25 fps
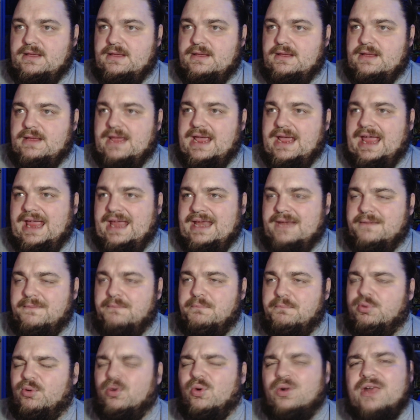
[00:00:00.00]
and
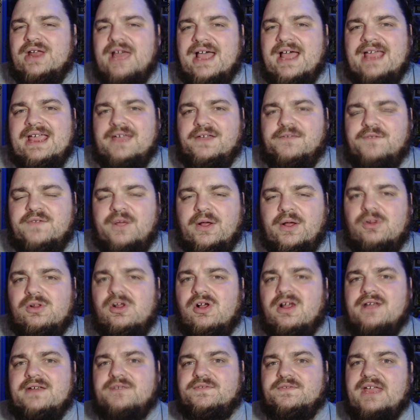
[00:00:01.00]
broader AFL
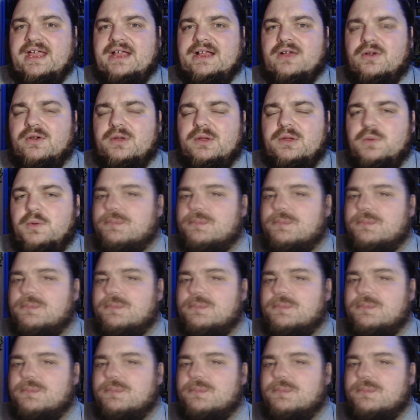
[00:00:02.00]
kind of take on it